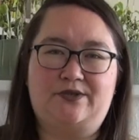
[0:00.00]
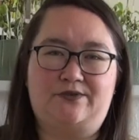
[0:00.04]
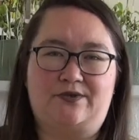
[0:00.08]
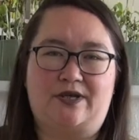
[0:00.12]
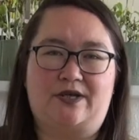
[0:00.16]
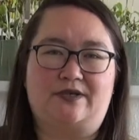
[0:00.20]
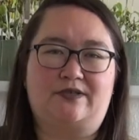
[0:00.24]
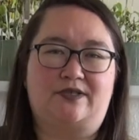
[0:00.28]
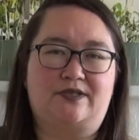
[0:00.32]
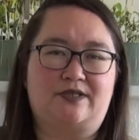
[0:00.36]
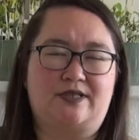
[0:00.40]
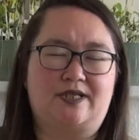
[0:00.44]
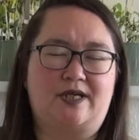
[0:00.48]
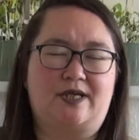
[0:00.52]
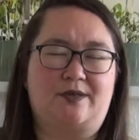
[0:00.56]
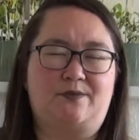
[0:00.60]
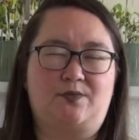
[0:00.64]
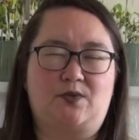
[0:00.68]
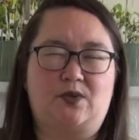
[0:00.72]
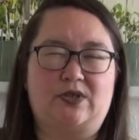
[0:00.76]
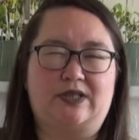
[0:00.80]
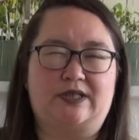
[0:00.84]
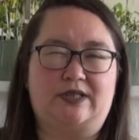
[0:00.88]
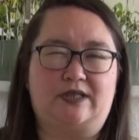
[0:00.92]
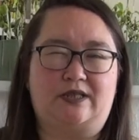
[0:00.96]
around the
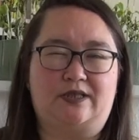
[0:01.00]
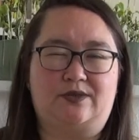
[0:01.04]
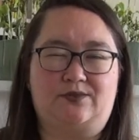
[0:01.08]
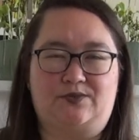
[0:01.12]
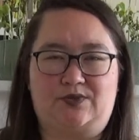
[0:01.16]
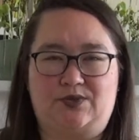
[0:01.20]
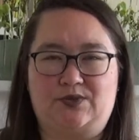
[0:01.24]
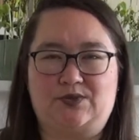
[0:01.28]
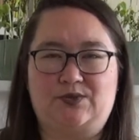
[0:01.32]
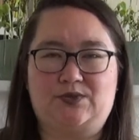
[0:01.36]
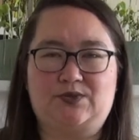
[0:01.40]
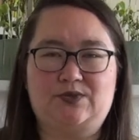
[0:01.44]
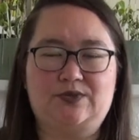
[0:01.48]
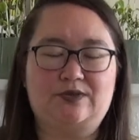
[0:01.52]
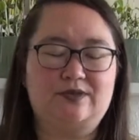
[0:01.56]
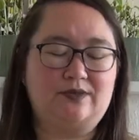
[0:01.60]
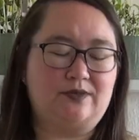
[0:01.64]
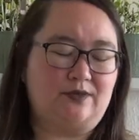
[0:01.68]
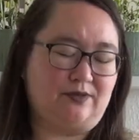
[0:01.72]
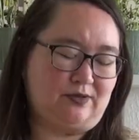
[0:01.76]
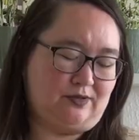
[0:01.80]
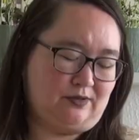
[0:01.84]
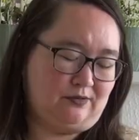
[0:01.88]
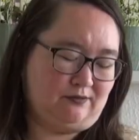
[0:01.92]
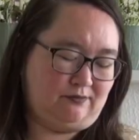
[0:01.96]
time when I record
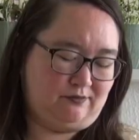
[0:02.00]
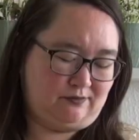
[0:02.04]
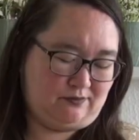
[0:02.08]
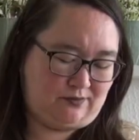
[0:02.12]
or